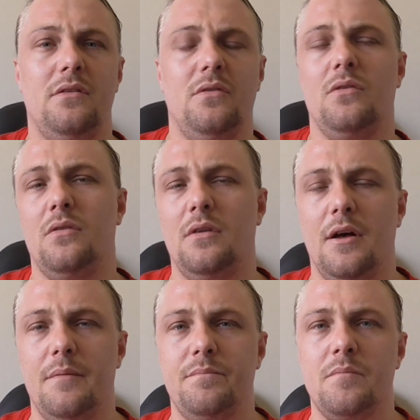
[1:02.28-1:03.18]

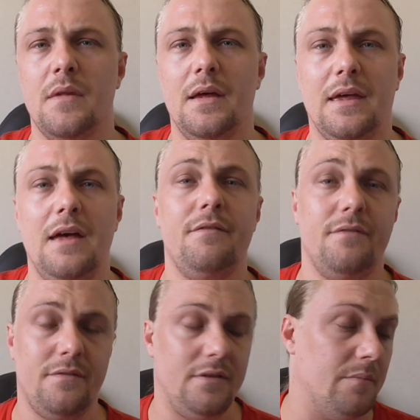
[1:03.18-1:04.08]
to
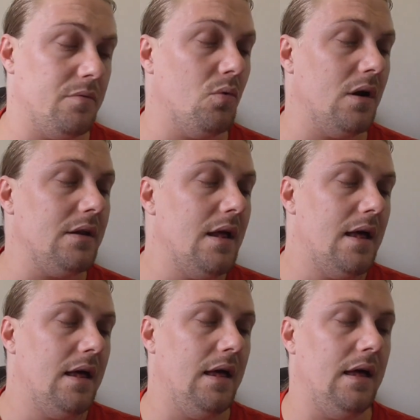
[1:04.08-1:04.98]
give, number one,
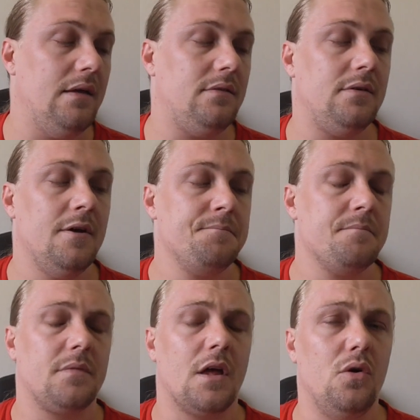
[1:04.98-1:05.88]
is
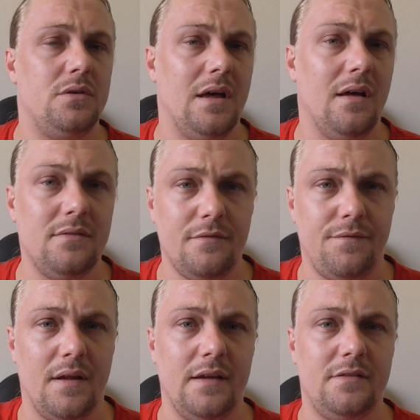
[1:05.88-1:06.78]
hotels and
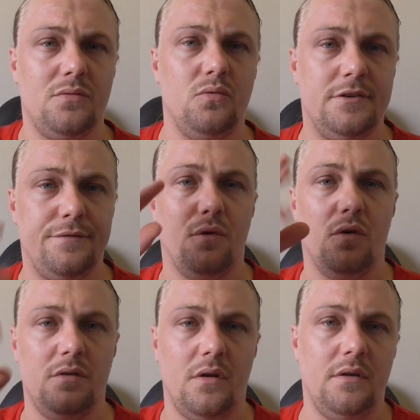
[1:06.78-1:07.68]
flights, which
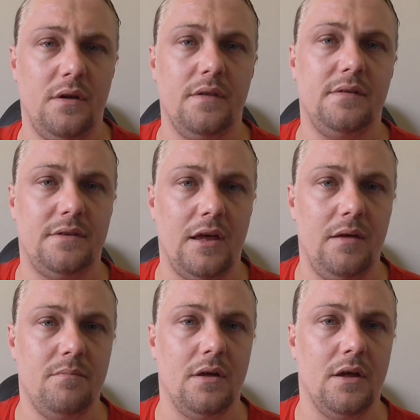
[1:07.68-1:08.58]
falls under the
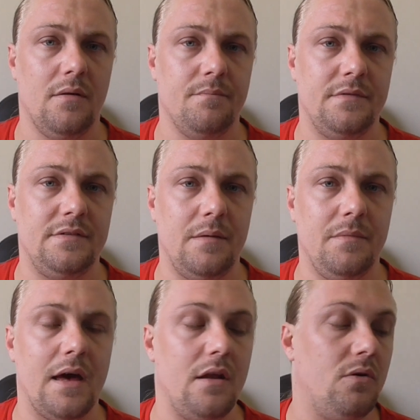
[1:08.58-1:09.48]
same
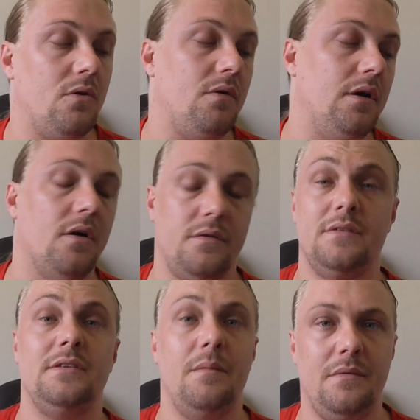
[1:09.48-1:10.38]
category, or
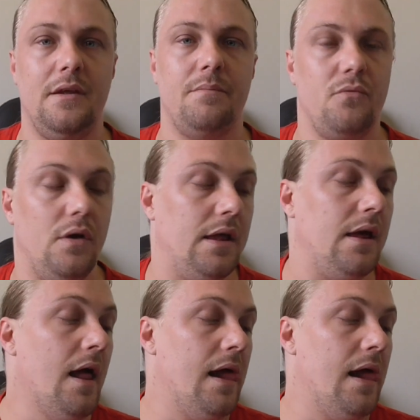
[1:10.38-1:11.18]
the same tip really.